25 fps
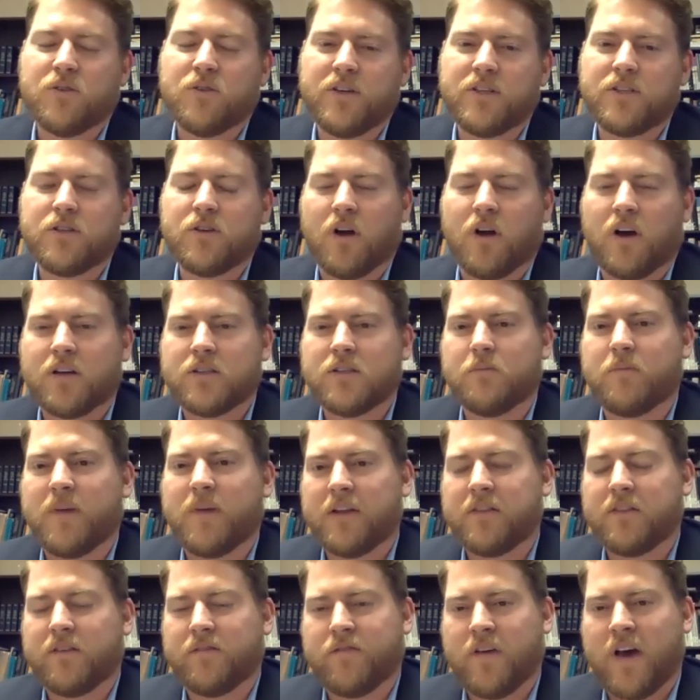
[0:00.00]
Lewis talks
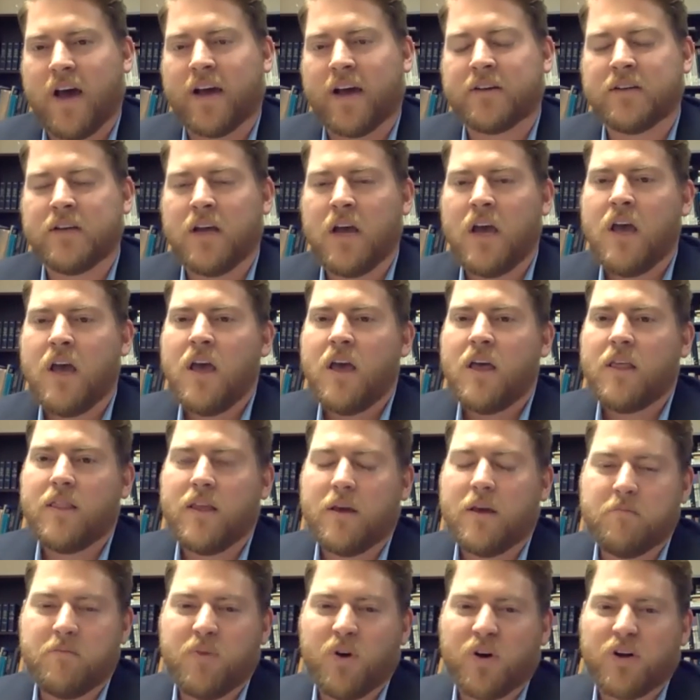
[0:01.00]
about the fact
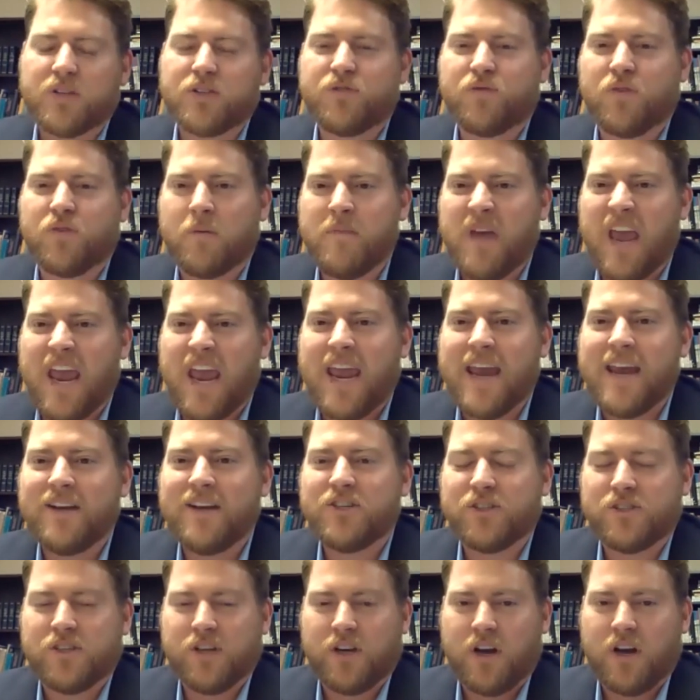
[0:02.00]
that books from
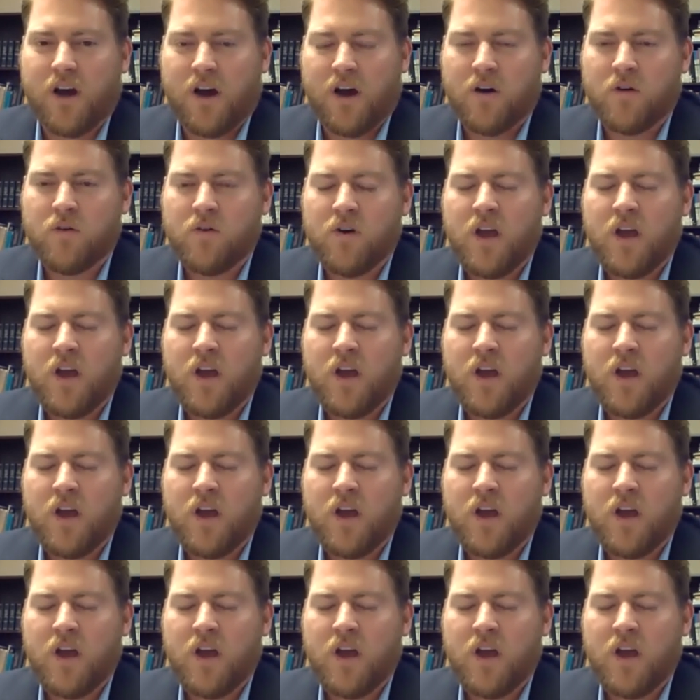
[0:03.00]
ages ago